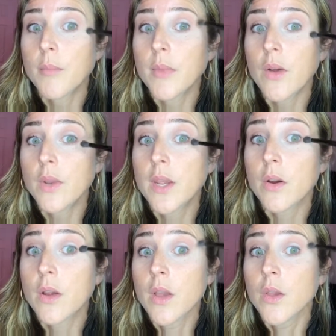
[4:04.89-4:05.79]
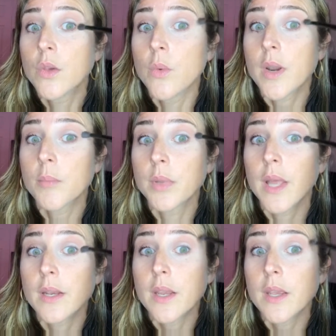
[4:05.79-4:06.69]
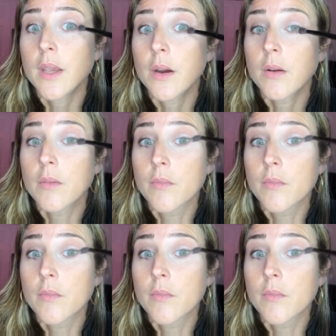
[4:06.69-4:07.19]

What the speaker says: down here. You want to blend it here.